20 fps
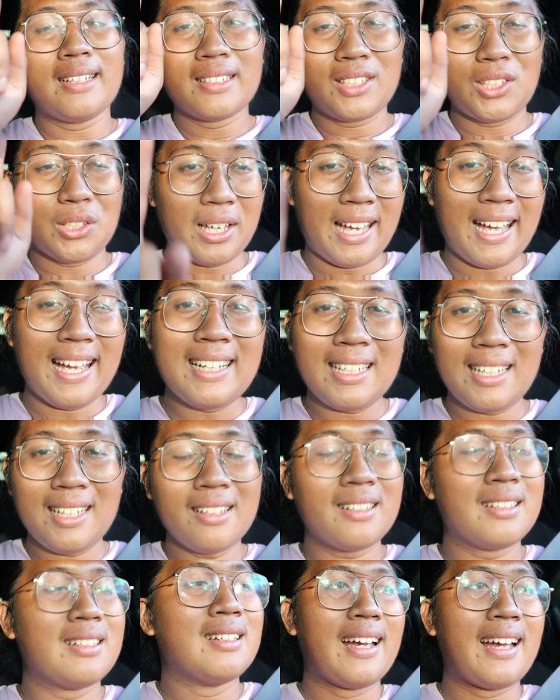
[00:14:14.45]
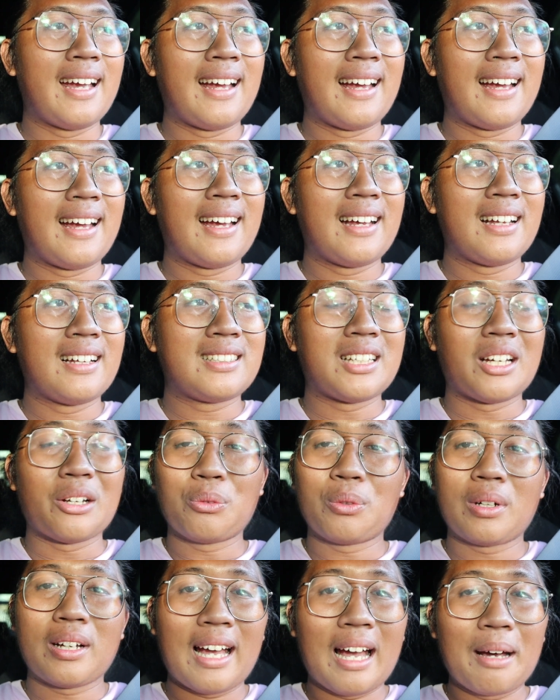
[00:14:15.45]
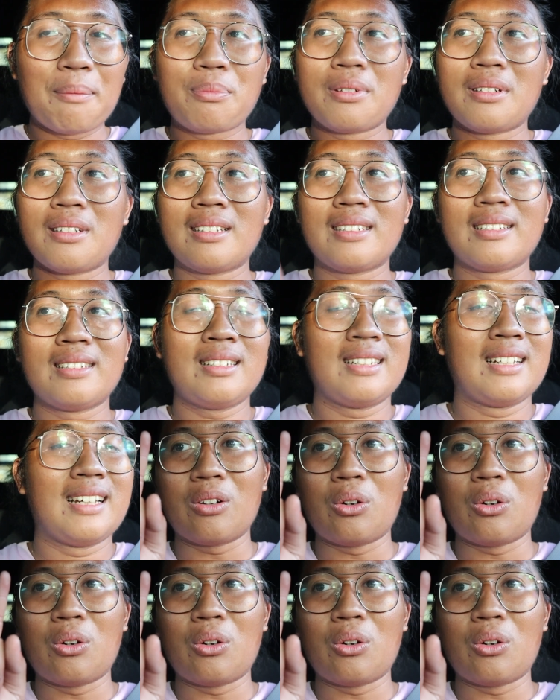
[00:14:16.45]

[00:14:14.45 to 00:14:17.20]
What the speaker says: to Eddie and tell him what happened.